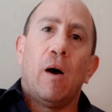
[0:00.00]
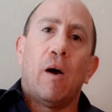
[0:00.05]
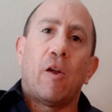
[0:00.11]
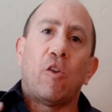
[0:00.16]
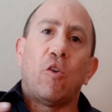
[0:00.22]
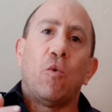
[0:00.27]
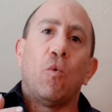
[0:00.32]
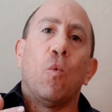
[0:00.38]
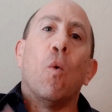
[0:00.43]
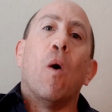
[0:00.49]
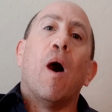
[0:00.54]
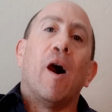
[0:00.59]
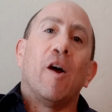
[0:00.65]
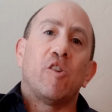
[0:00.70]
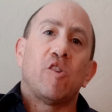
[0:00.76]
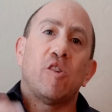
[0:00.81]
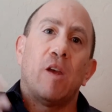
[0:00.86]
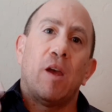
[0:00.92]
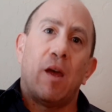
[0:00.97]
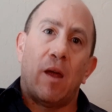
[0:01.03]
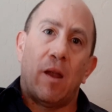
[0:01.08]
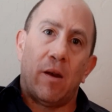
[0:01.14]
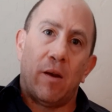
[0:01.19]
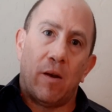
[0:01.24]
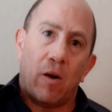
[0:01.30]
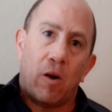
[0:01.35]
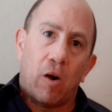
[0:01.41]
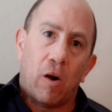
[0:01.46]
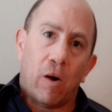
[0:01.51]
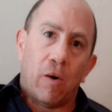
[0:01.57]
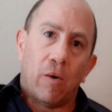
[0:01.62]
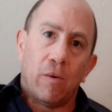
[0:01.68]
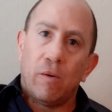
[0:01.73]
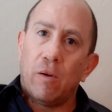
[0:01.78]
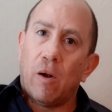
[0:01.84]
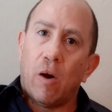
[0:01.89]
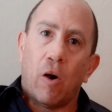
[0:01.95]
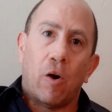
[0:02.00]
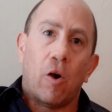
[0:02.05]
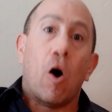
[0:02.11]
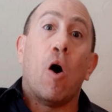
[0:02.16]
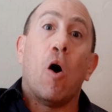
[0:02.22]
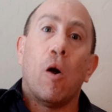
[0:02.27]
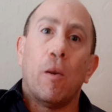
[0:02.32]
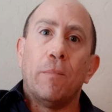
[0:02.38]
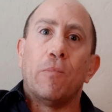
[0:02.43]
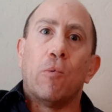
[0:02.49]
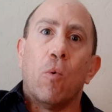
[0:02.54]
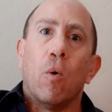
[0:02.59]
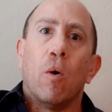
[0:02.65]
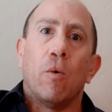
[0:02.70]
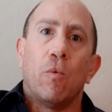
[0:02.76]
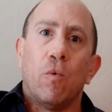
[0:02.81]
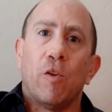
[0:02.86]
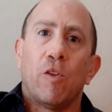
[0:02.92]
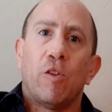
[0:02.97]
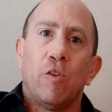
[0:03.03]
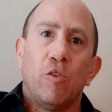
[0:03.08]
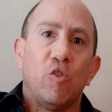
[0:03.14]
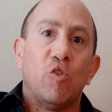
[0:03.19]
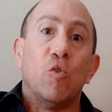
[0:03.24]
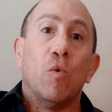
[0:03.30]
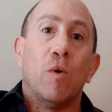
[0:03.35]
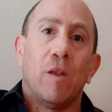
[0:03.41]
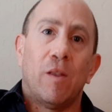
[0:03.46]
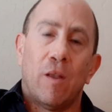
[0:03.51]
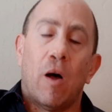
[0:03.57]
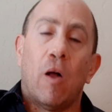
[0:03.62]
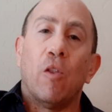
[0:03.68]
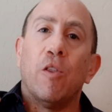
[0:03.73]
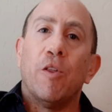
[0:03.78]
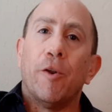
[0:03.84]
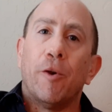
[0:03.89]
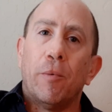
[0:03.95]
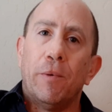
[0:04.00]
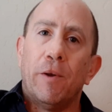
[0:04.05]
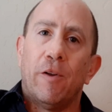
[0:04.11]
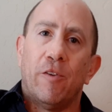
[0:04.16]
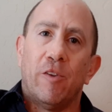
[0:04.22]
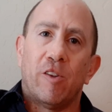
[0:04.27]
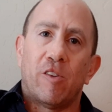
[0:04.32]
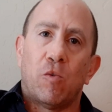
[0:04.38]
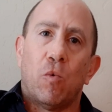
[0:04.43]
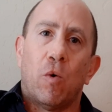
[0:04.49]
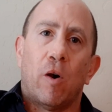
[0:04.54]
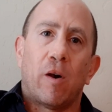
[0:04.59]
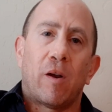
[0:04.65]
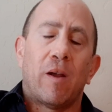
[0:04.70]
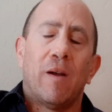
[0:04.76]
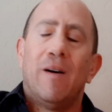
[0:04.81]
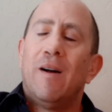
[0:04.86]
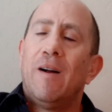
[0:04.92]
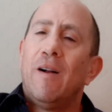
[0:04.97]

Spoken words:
you watch and are on board with doing a little bit of this work.